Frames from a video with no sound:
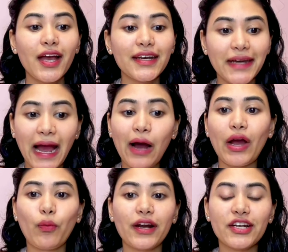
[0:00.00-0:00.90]
Now
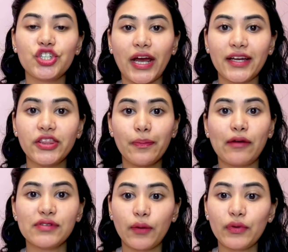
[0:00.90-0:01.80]
I want to check the
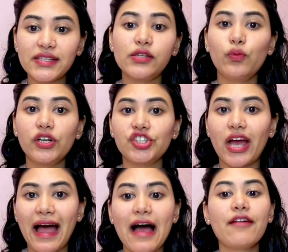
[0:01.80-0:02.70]
bounds. I want to see which
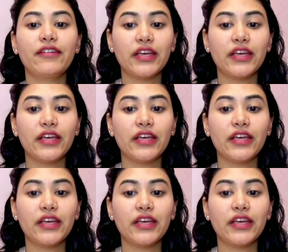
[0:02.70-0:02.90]
half